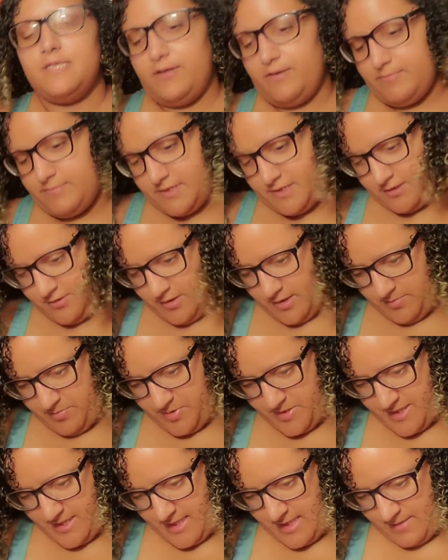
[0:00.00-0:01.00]
Now I'm just trying to
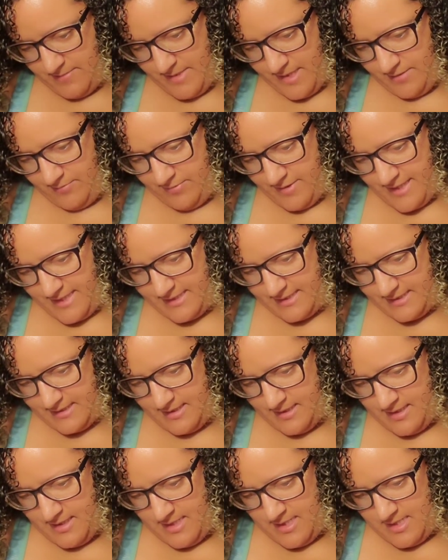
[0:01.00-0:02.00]
put it on my wrist.